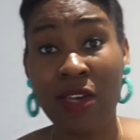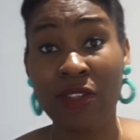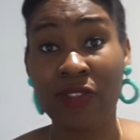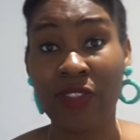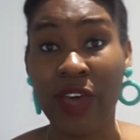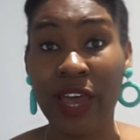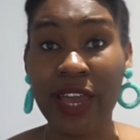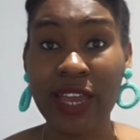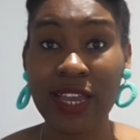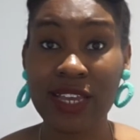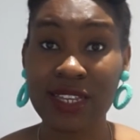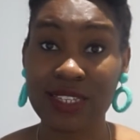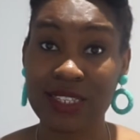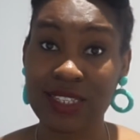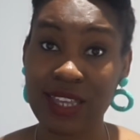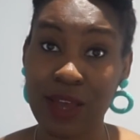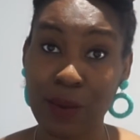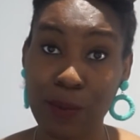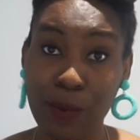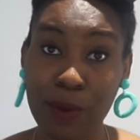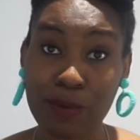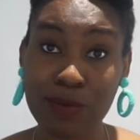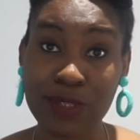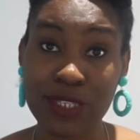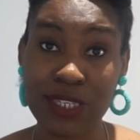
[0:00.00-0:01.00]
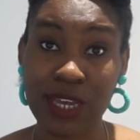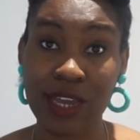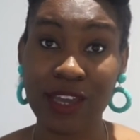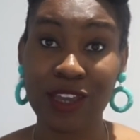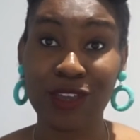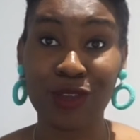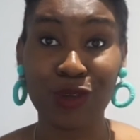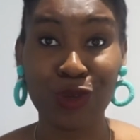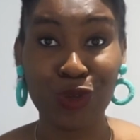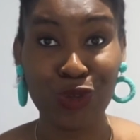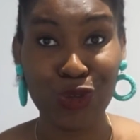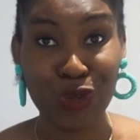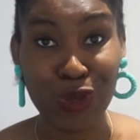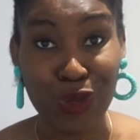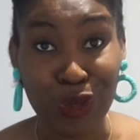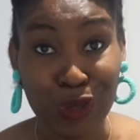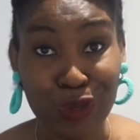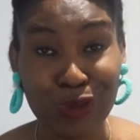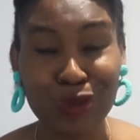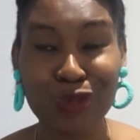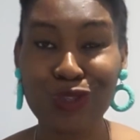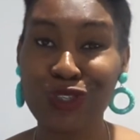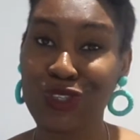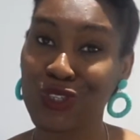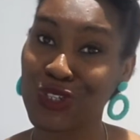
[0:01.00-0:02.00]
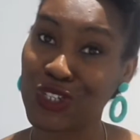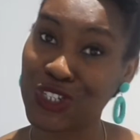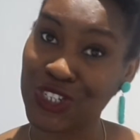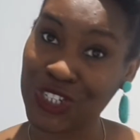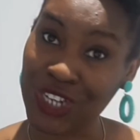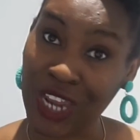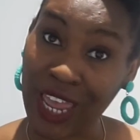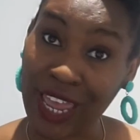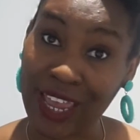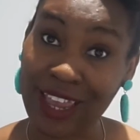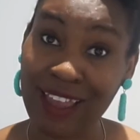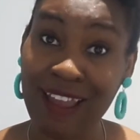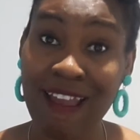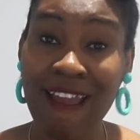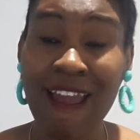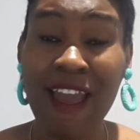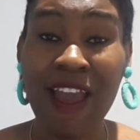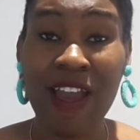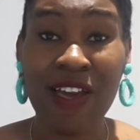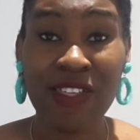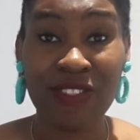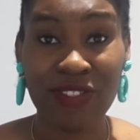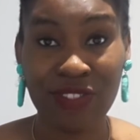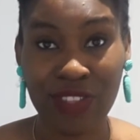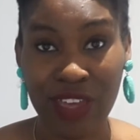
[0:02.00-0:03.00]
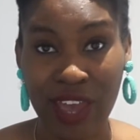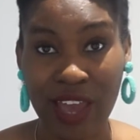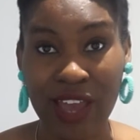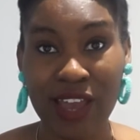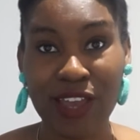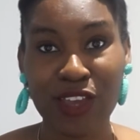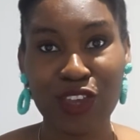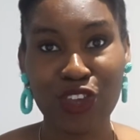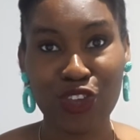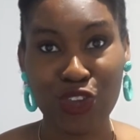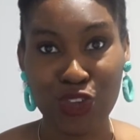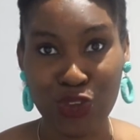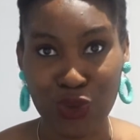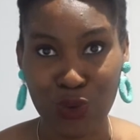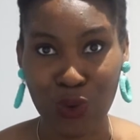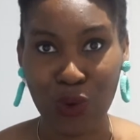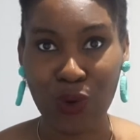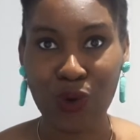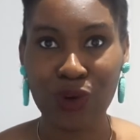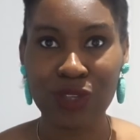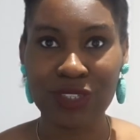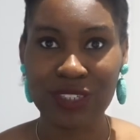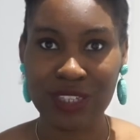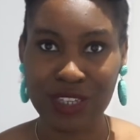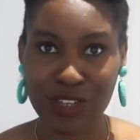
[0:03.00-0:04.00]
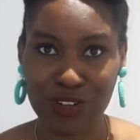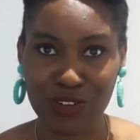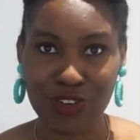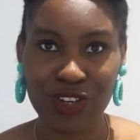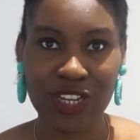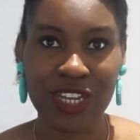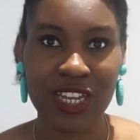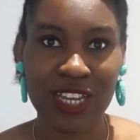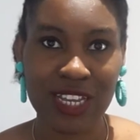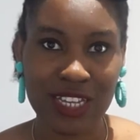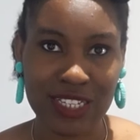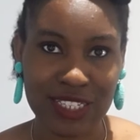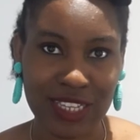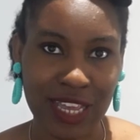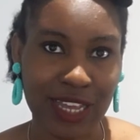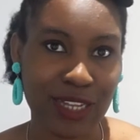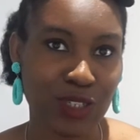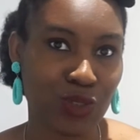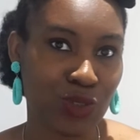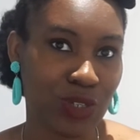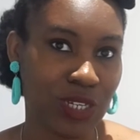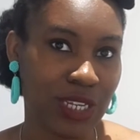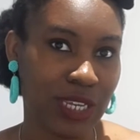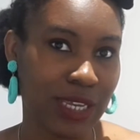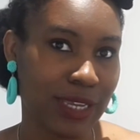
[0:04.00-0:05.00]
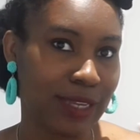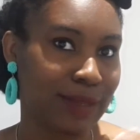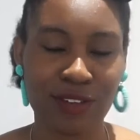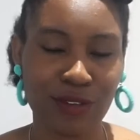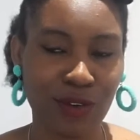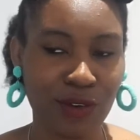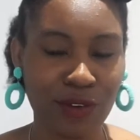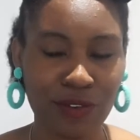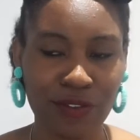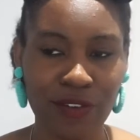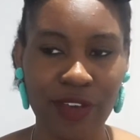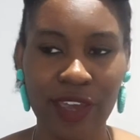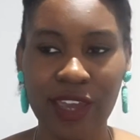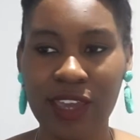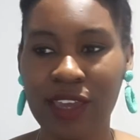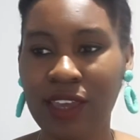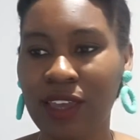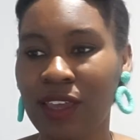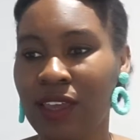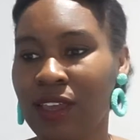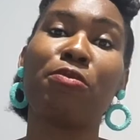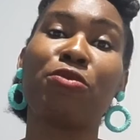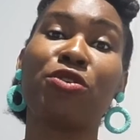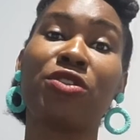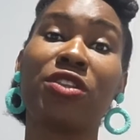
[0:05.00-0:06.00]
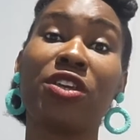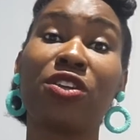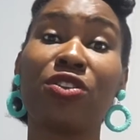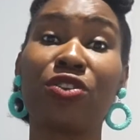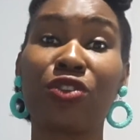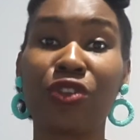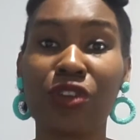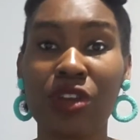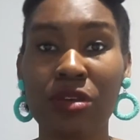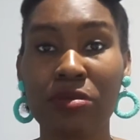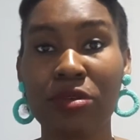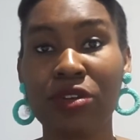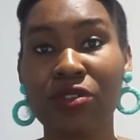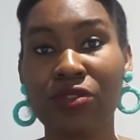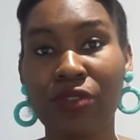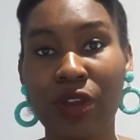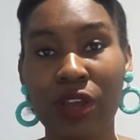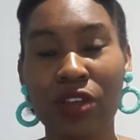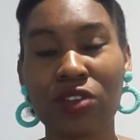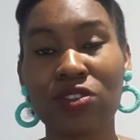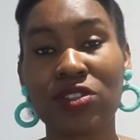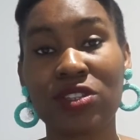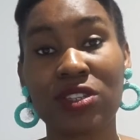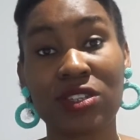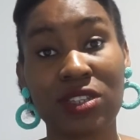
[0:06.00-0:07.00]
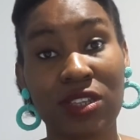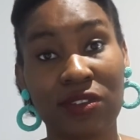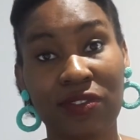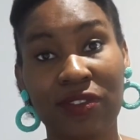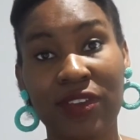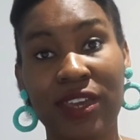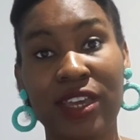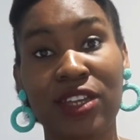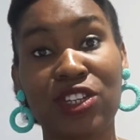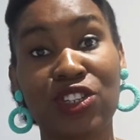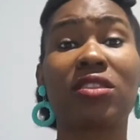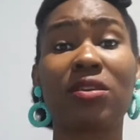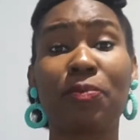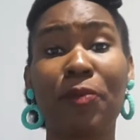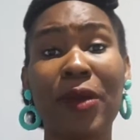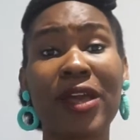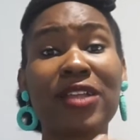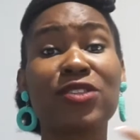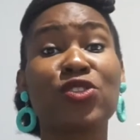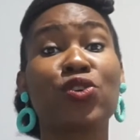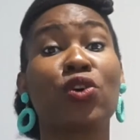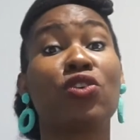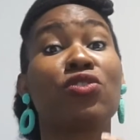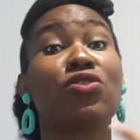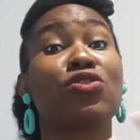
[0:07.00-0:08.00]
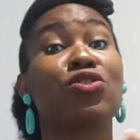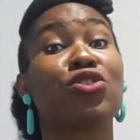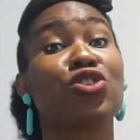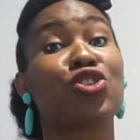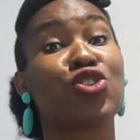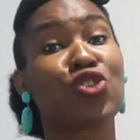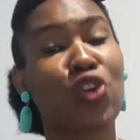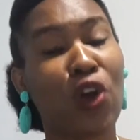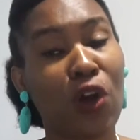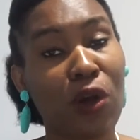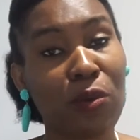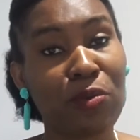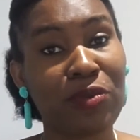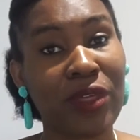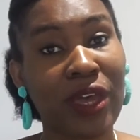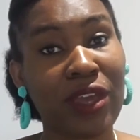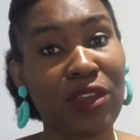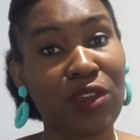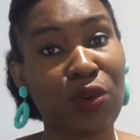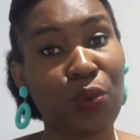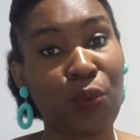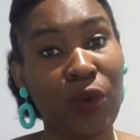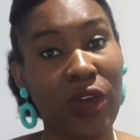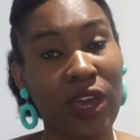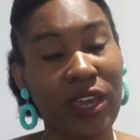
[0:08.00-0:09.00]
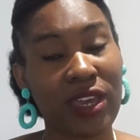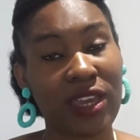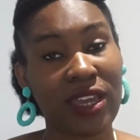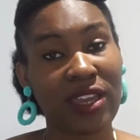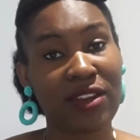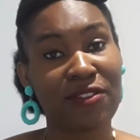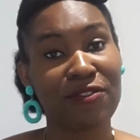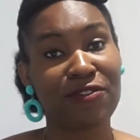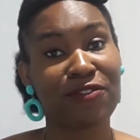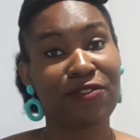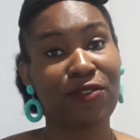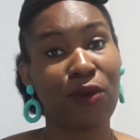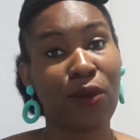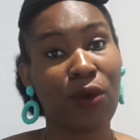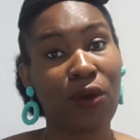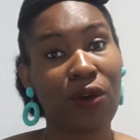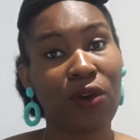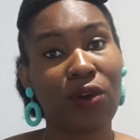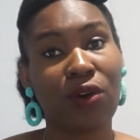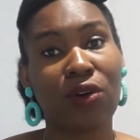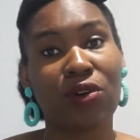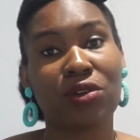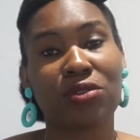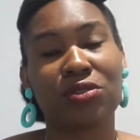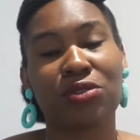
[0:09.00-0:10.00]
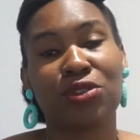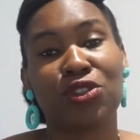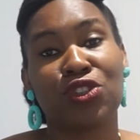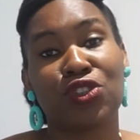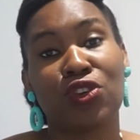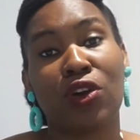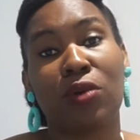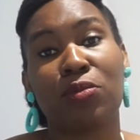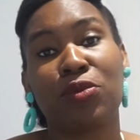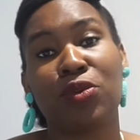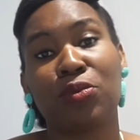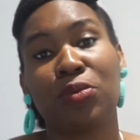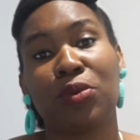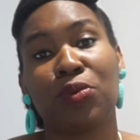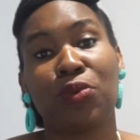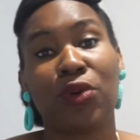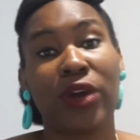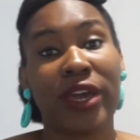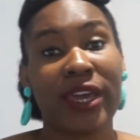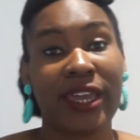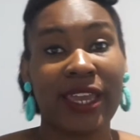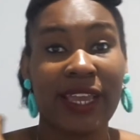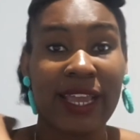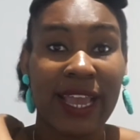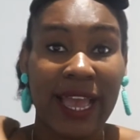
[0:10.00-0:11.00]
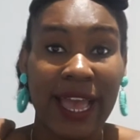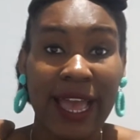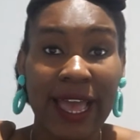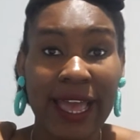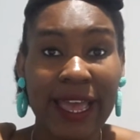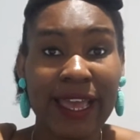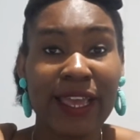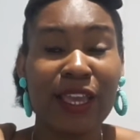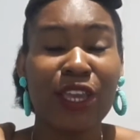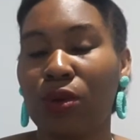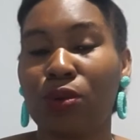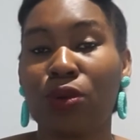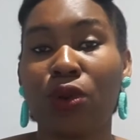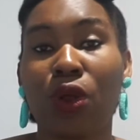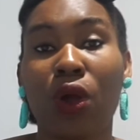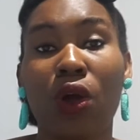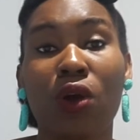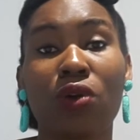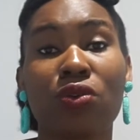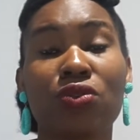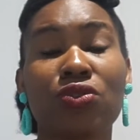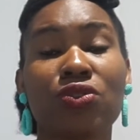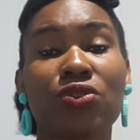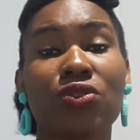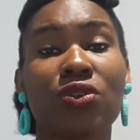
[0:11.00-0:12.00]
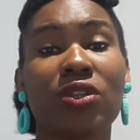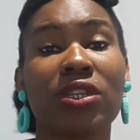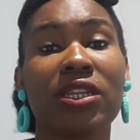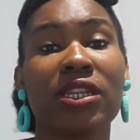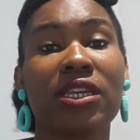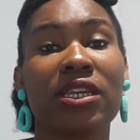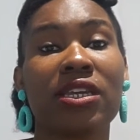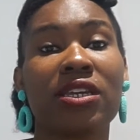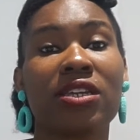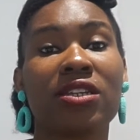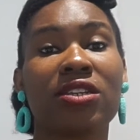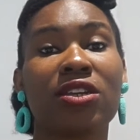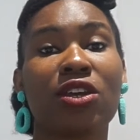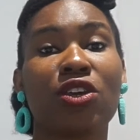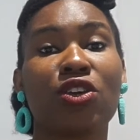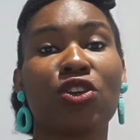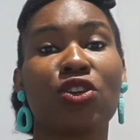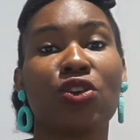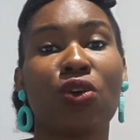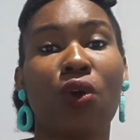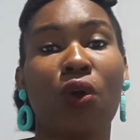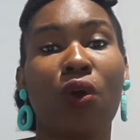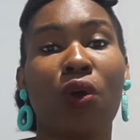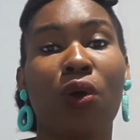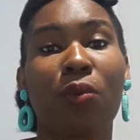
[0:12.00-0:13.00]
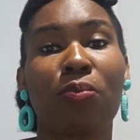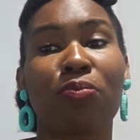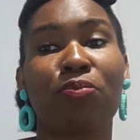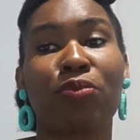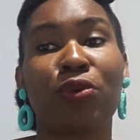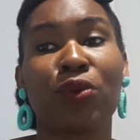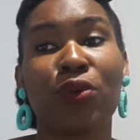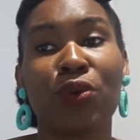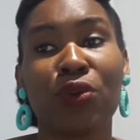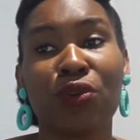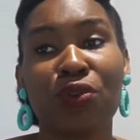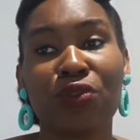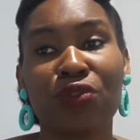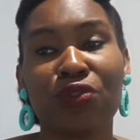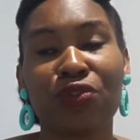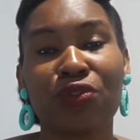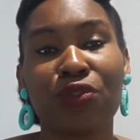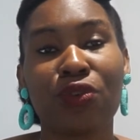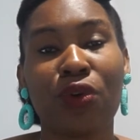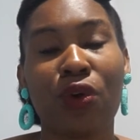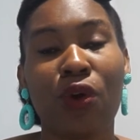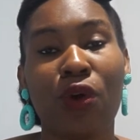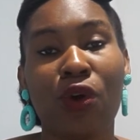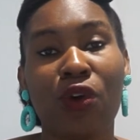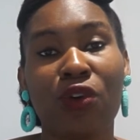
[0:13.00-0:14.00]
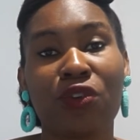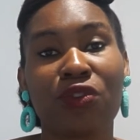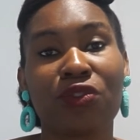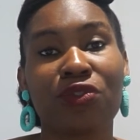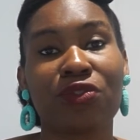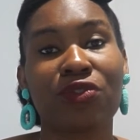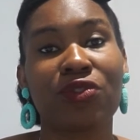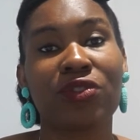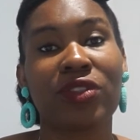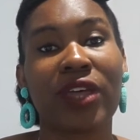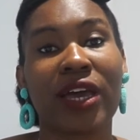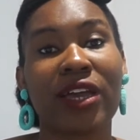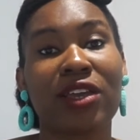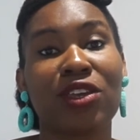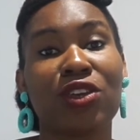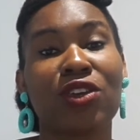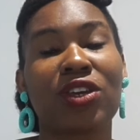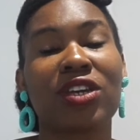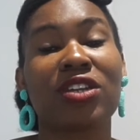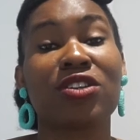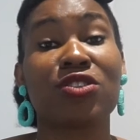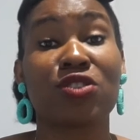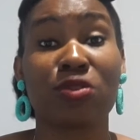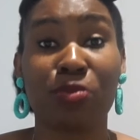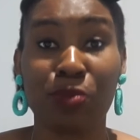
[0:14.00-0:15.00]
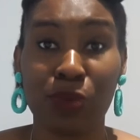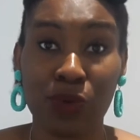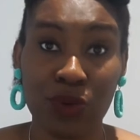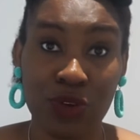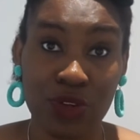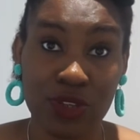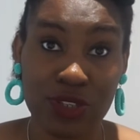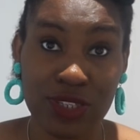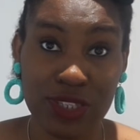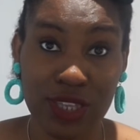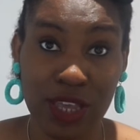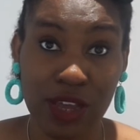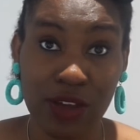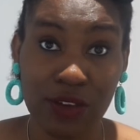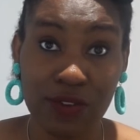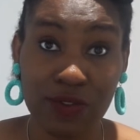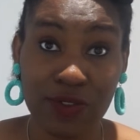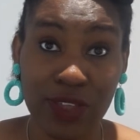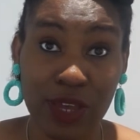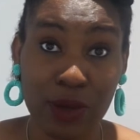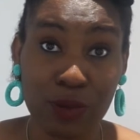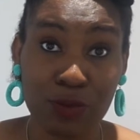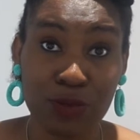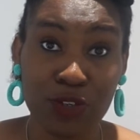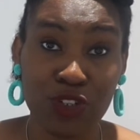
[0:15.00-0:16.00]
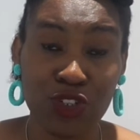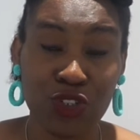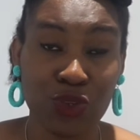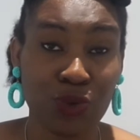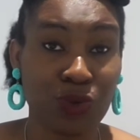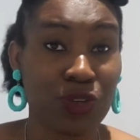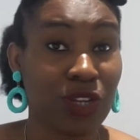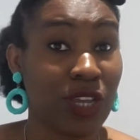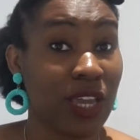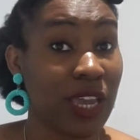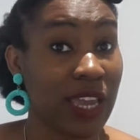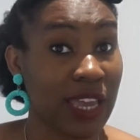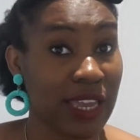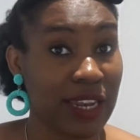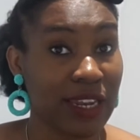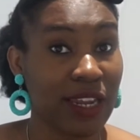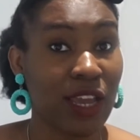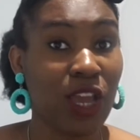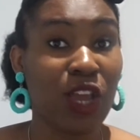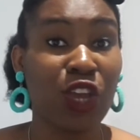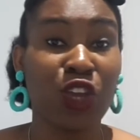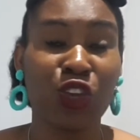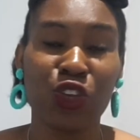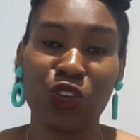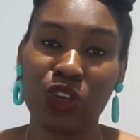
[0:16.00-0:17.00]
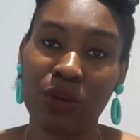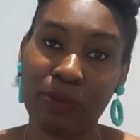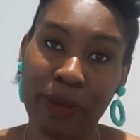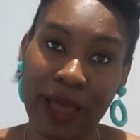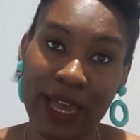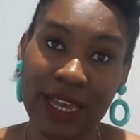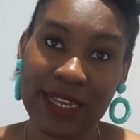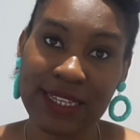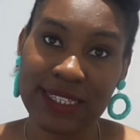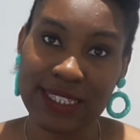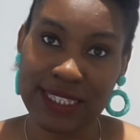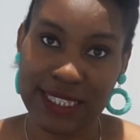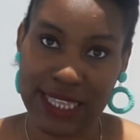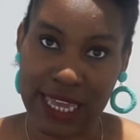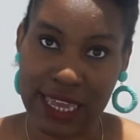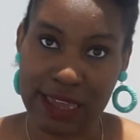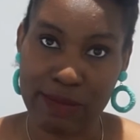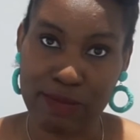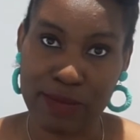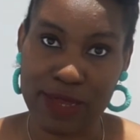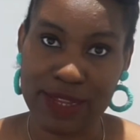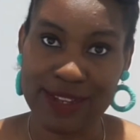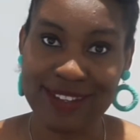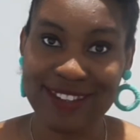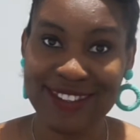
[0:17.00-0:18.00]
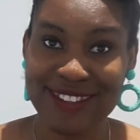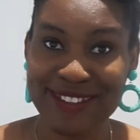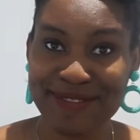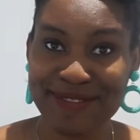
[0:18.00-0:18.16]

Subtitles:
That is that website you use to check that your degree is actually not fake. You need your criminal record certificate. Depends on the job job that you're working for or the job you'll be working at. You would also need your proof of that you can support yourself. That will be shown in your bank statement.